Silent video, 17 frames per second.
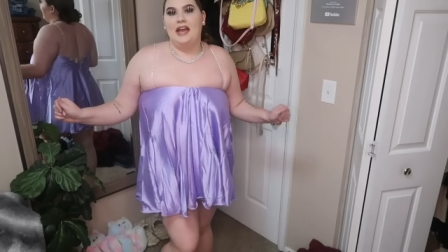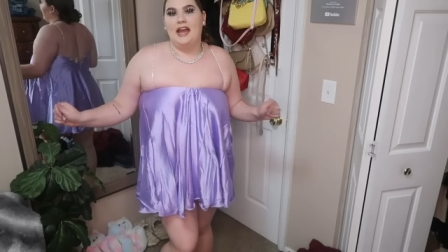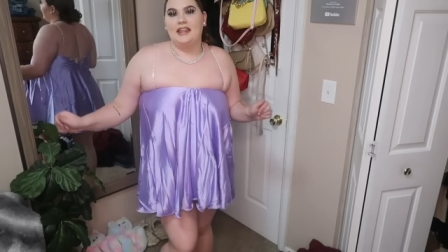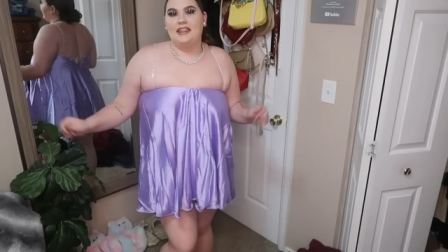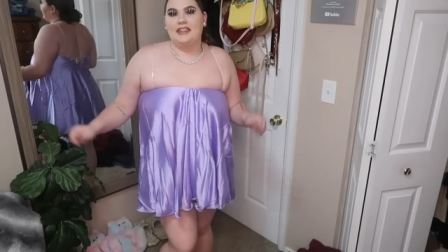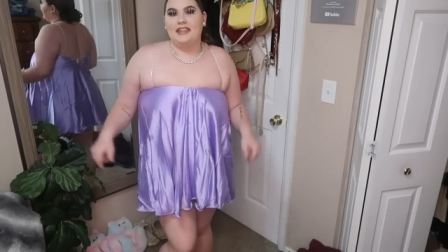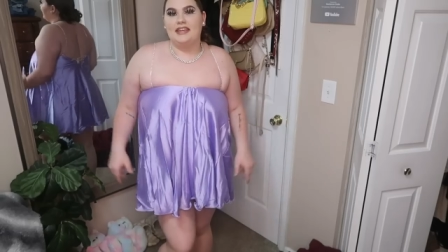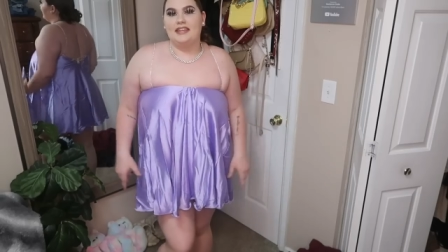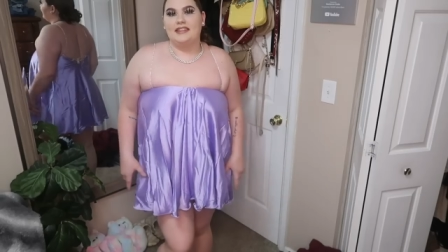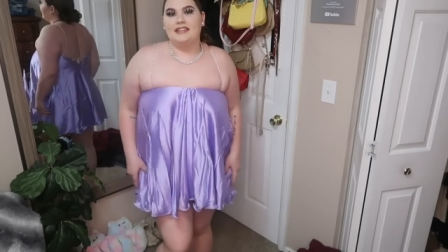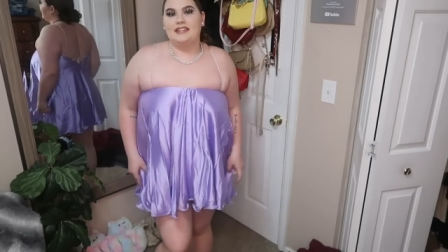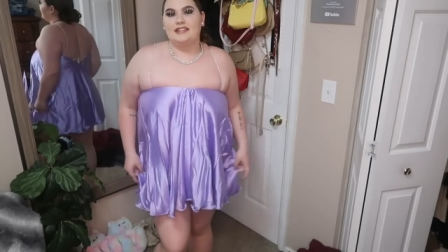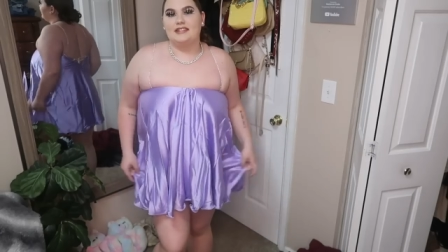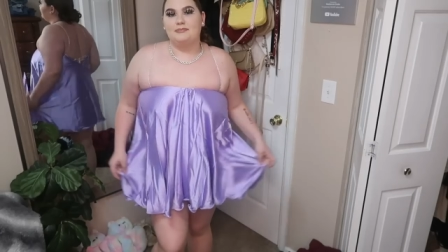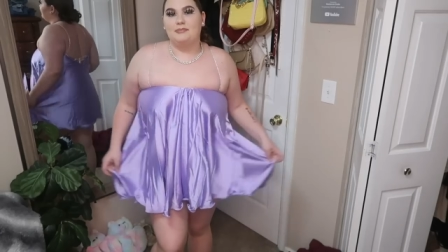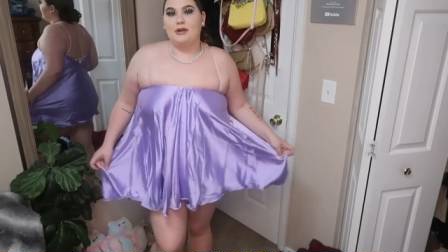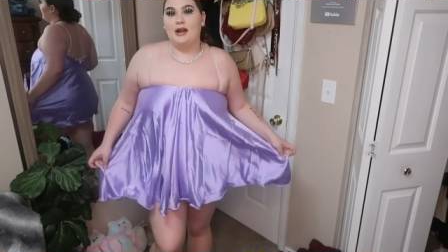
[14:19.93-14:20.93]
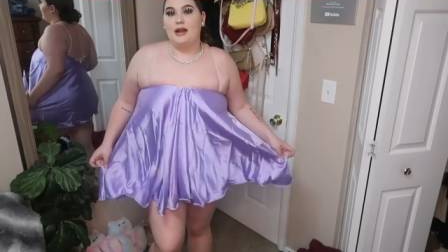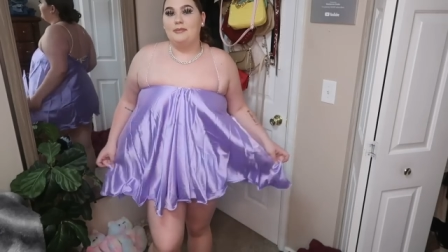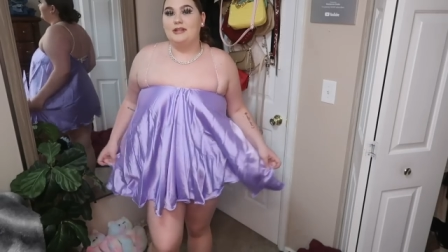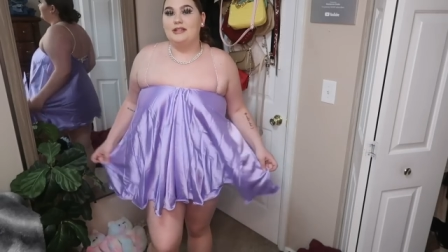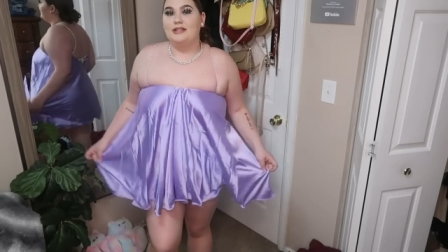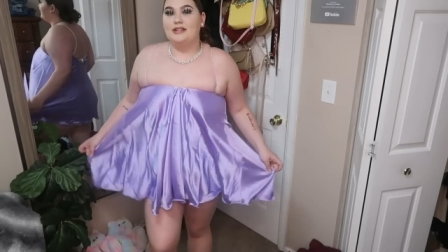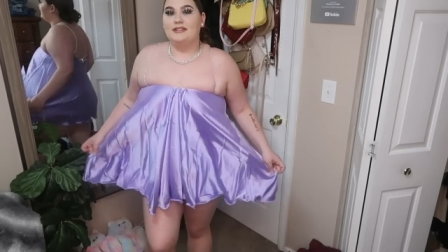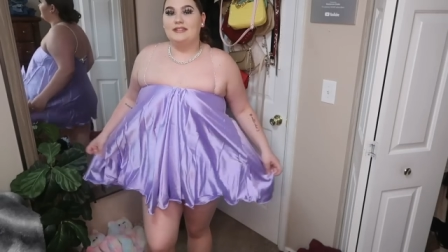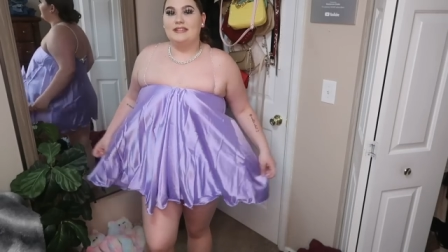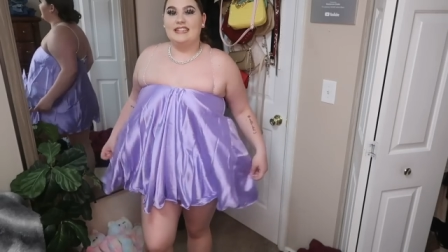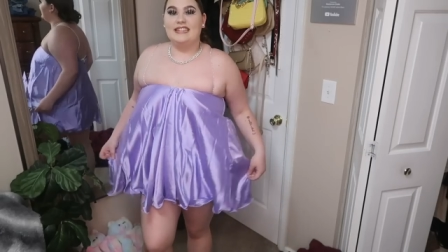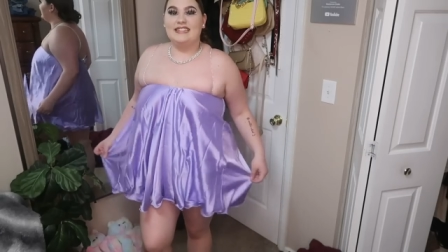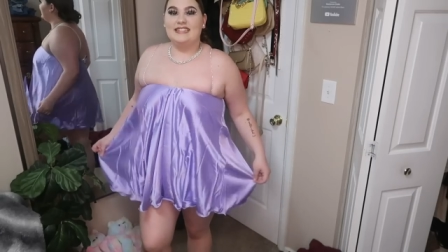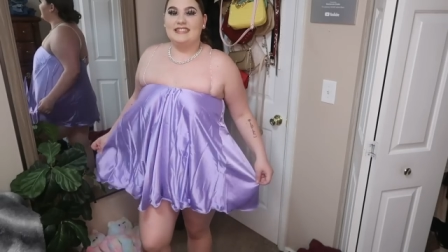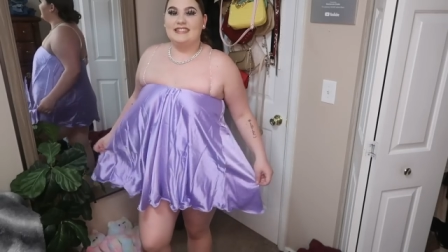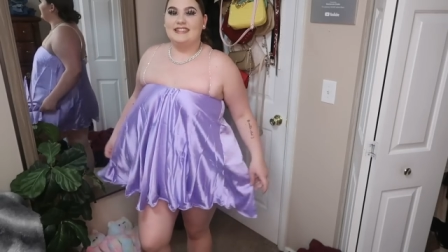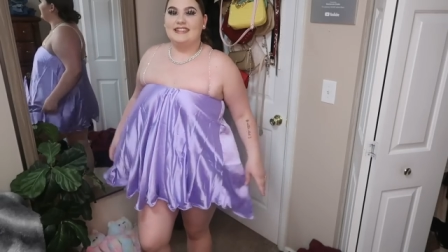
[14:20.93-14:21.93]
I think this probably look
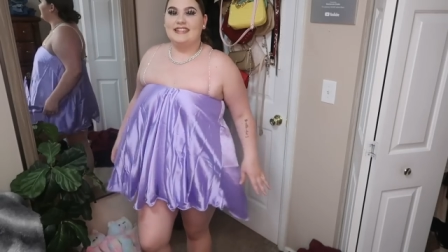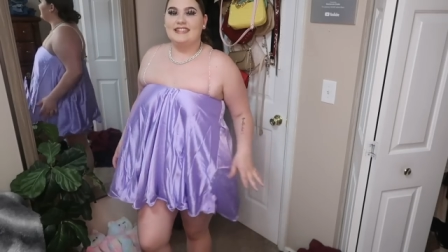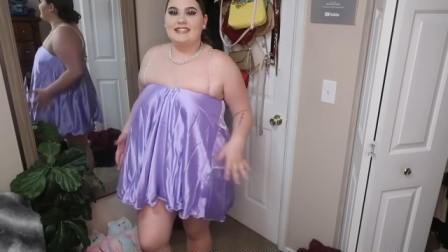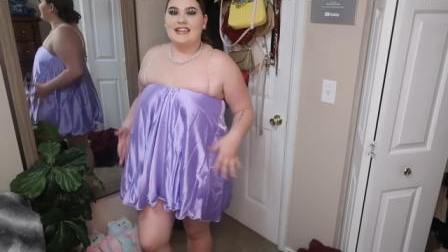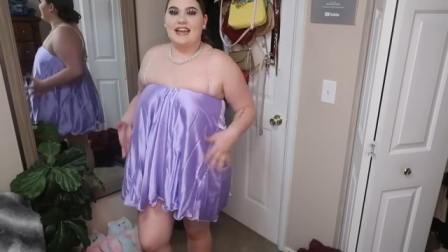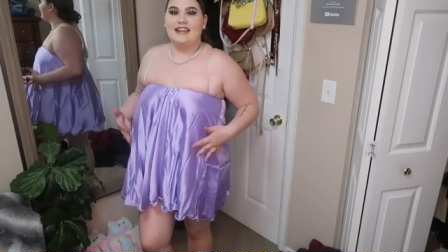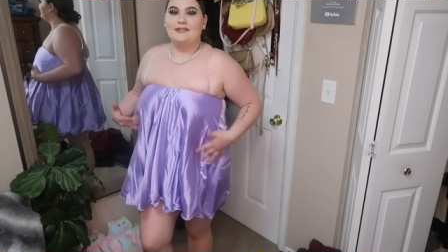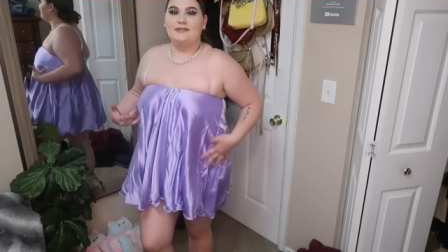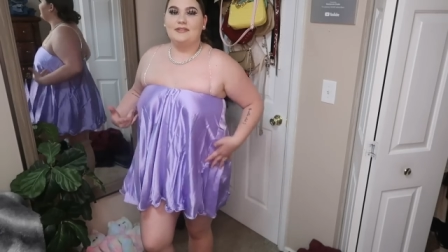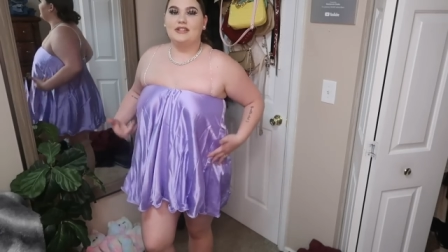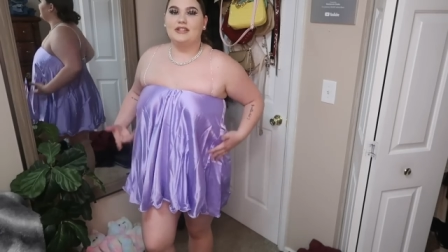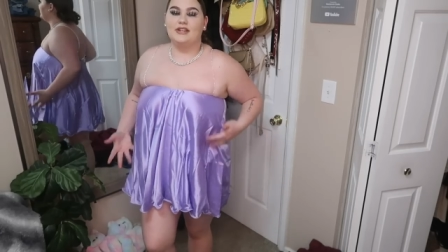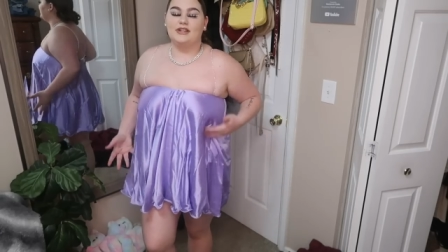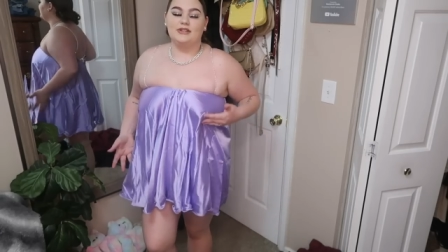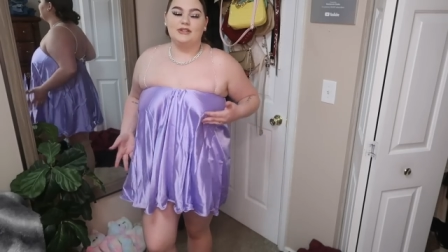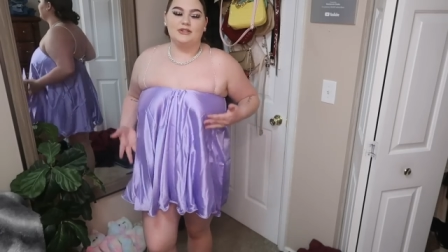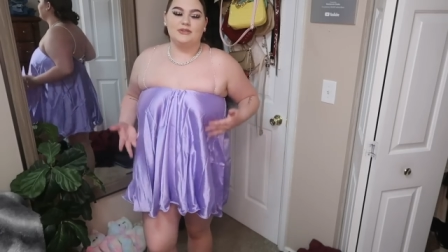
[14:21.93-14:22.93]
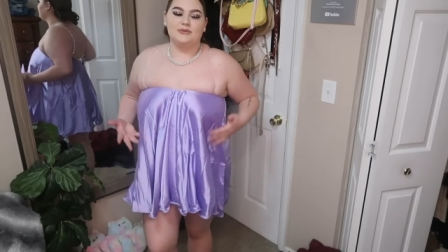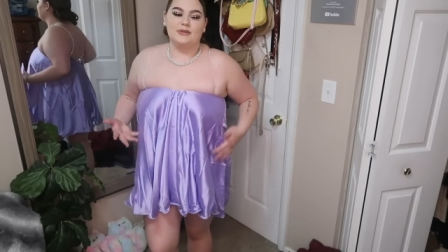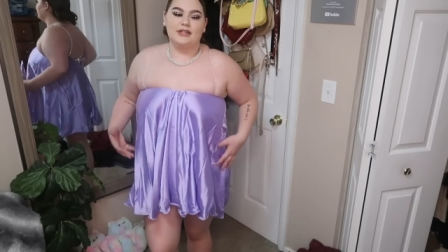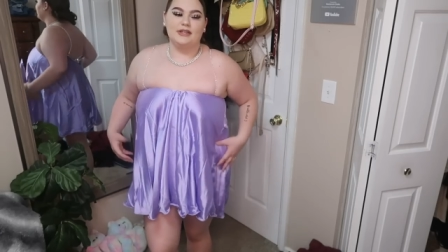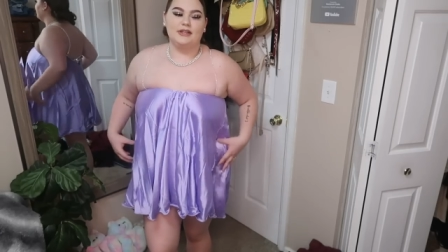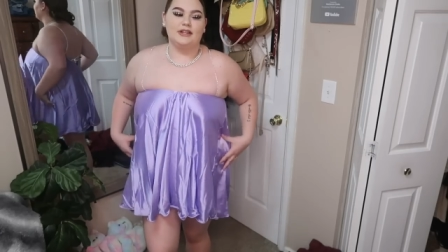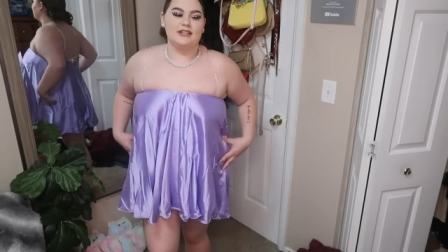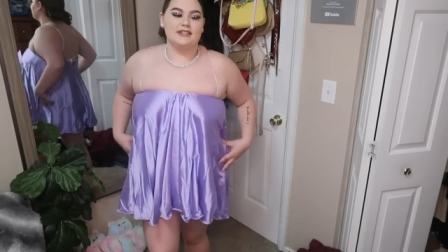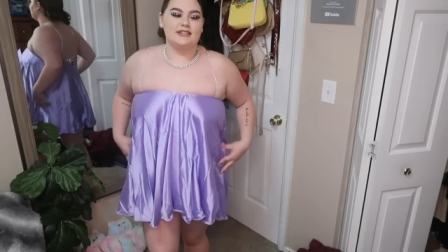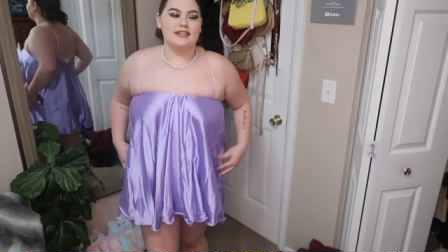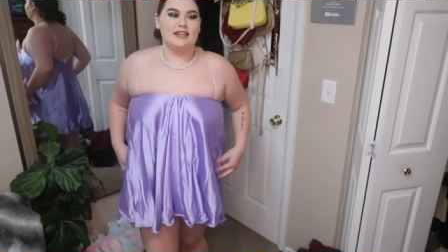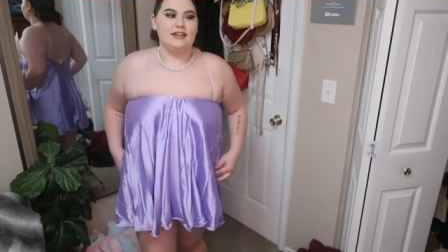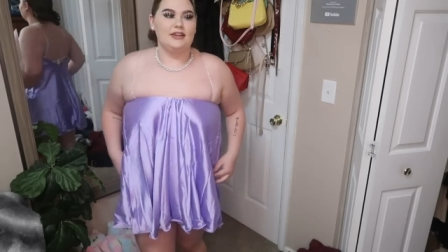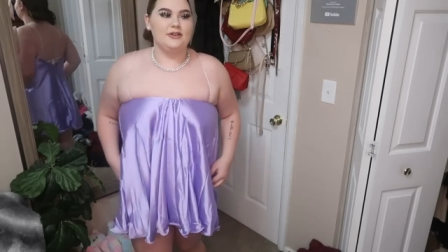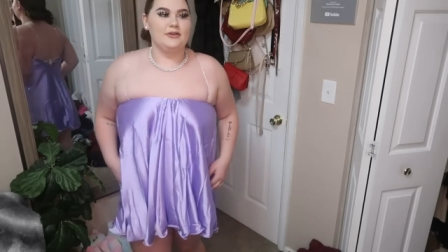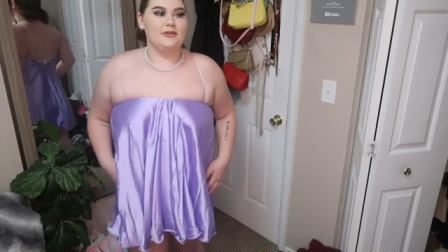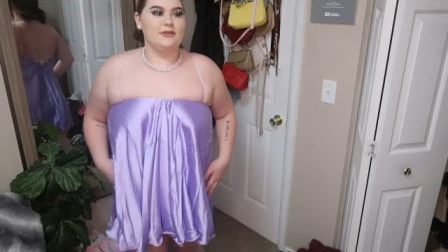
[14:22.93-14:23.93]
this this kind of a look looks really good on
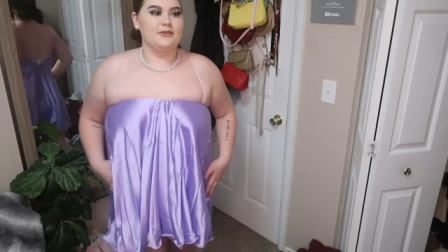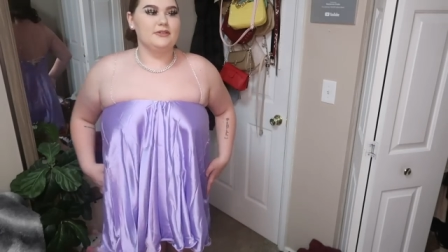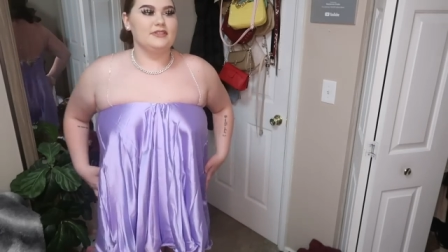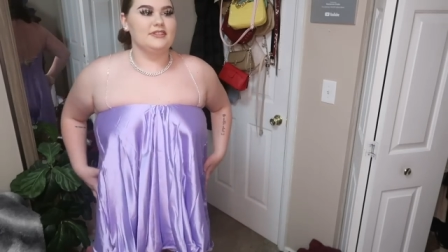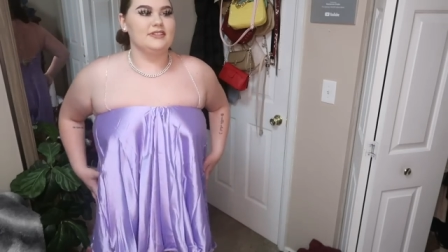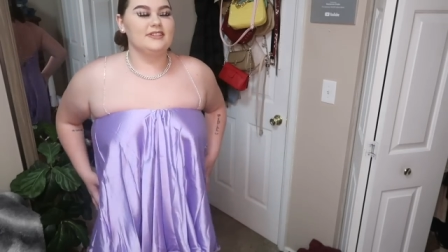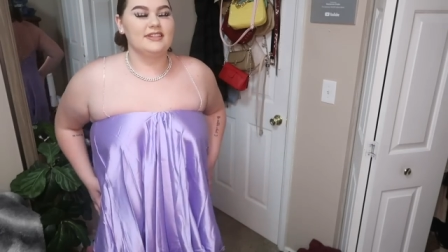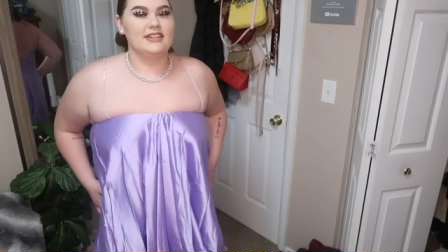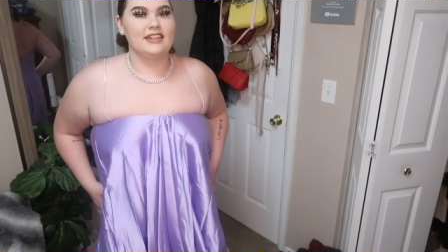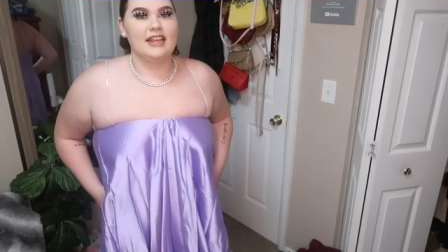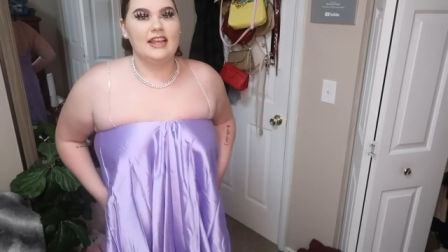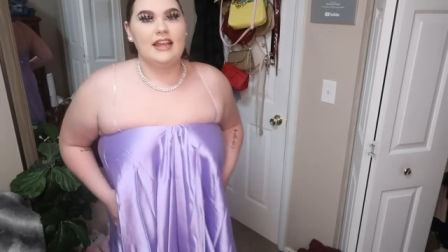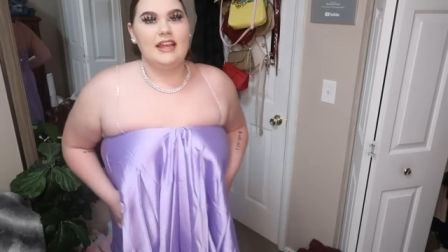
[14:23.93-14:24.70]
skinny girls.